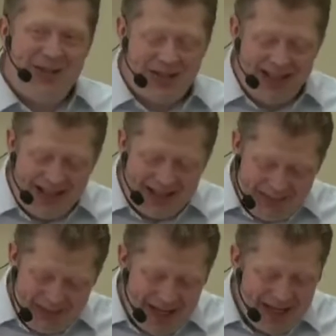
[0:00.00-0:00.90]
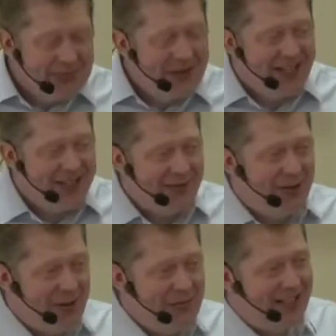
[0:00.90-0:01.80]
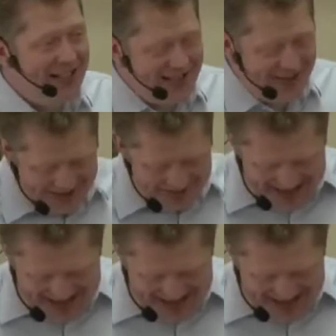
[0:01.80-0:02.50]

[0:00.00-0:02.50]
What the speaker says: was the birthplace of Euripides,